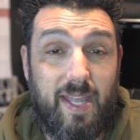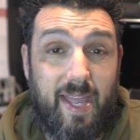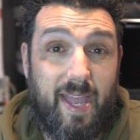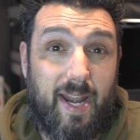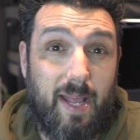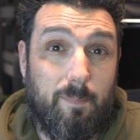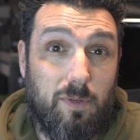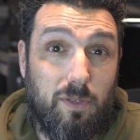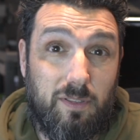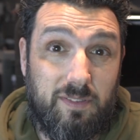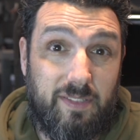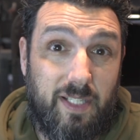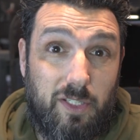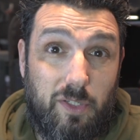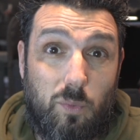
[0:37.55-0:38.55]
and I'm gonna
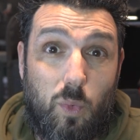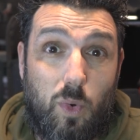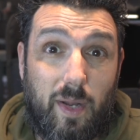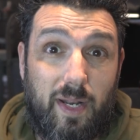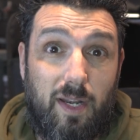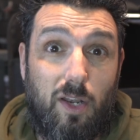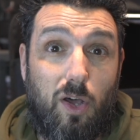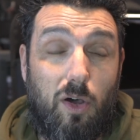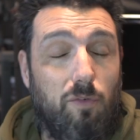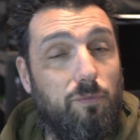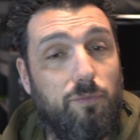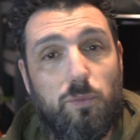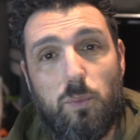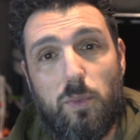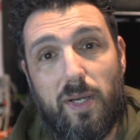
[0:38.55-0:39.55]
tell you what I
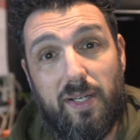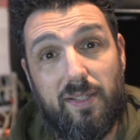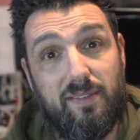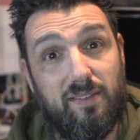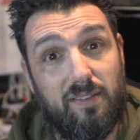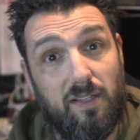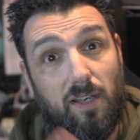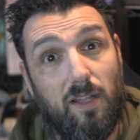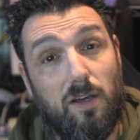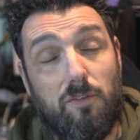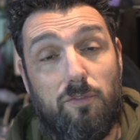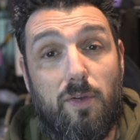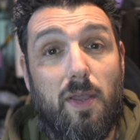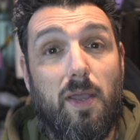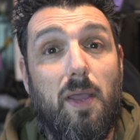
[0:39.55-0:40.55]
loved, what I didn't
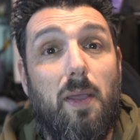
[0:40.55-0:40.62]
love.